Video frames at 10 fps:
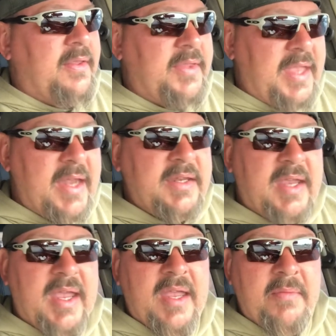The end
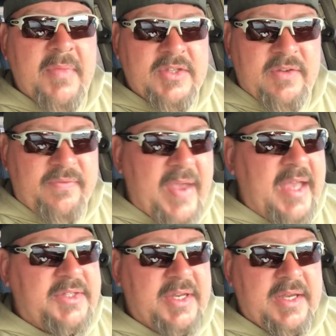game is a
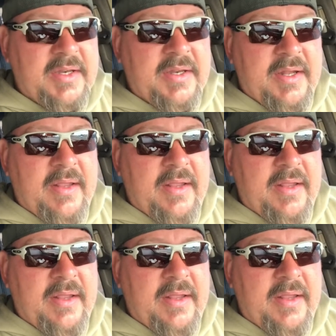vaccine.